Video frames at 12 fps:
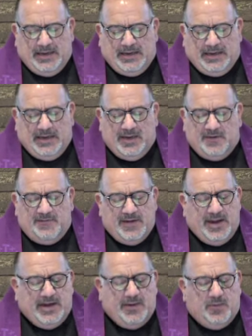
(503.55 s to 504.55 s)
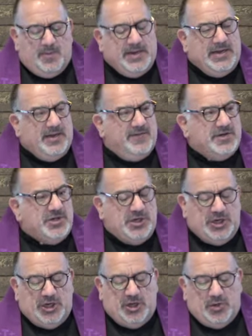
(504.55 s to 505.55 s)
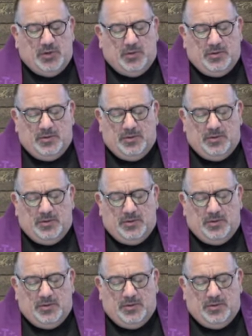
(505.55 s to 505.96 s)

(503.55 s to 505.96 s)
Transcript: Give, and it will be given to you.